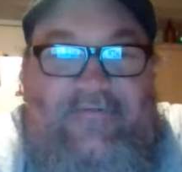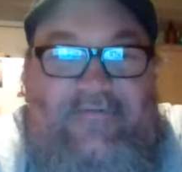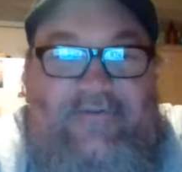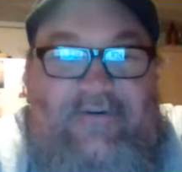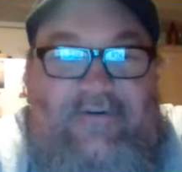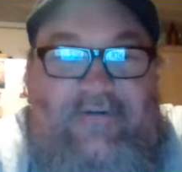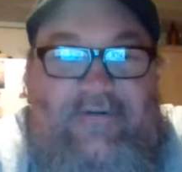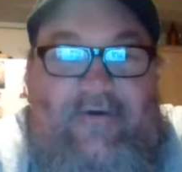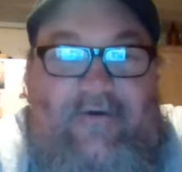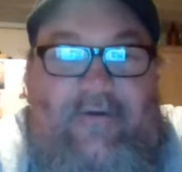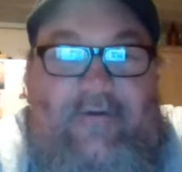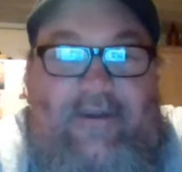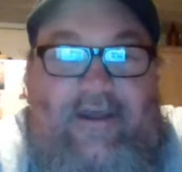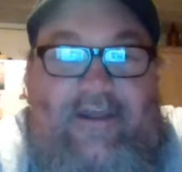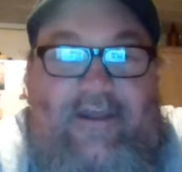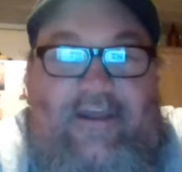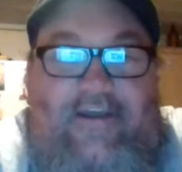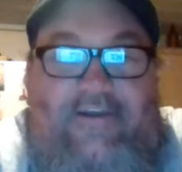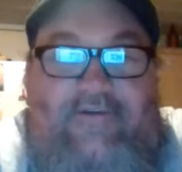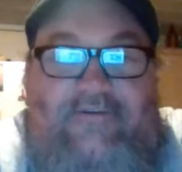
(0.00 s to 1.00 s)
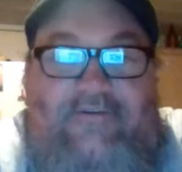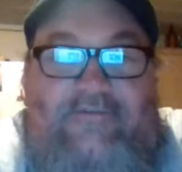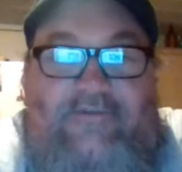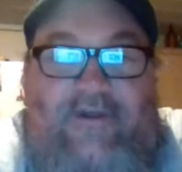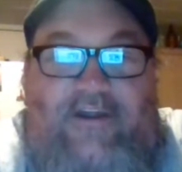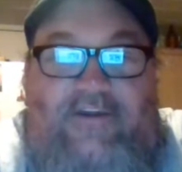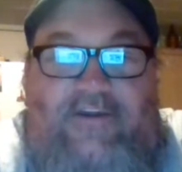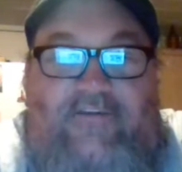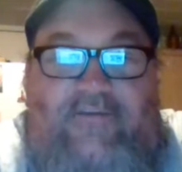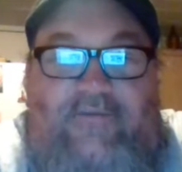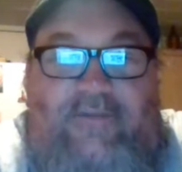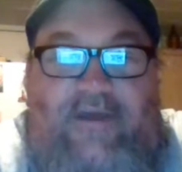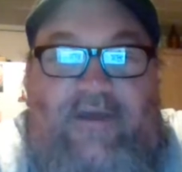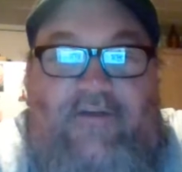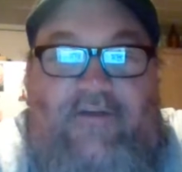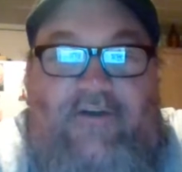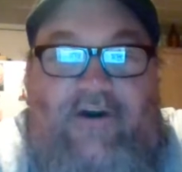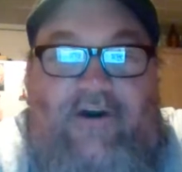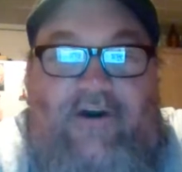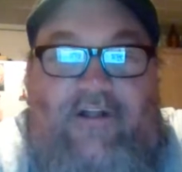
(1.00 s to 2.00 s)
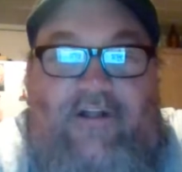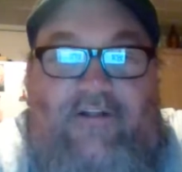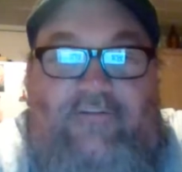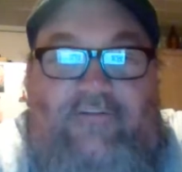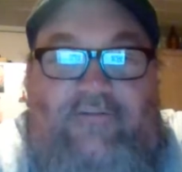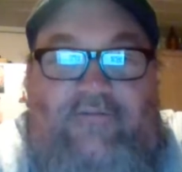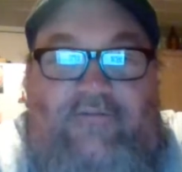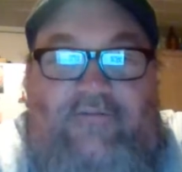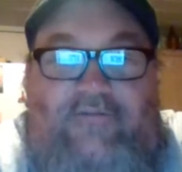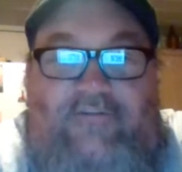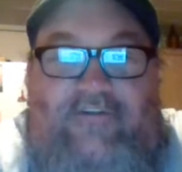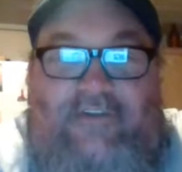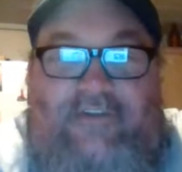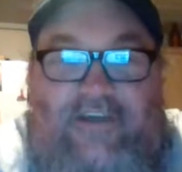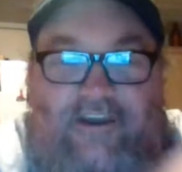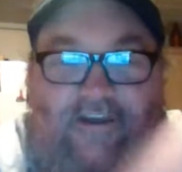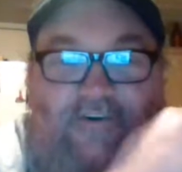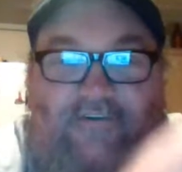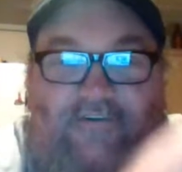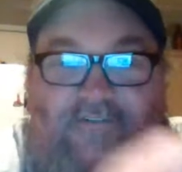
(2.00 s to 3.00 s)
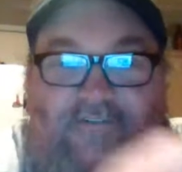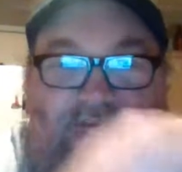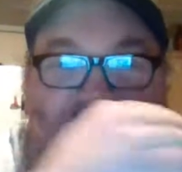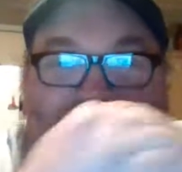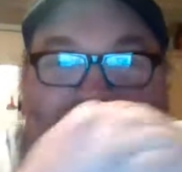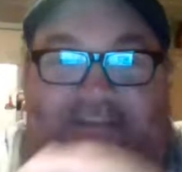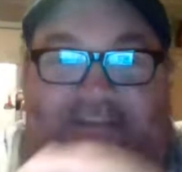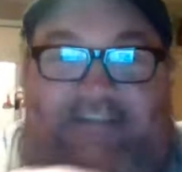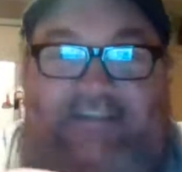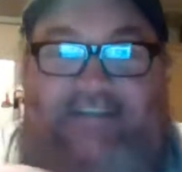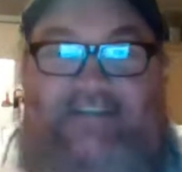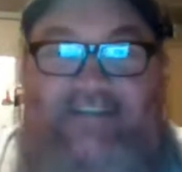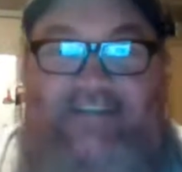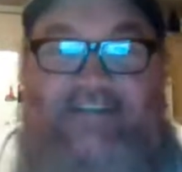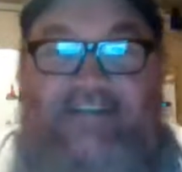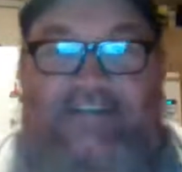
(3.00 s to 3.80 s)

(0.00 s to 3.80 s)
Well, what I can do is when I do the mail call, I'll do this is in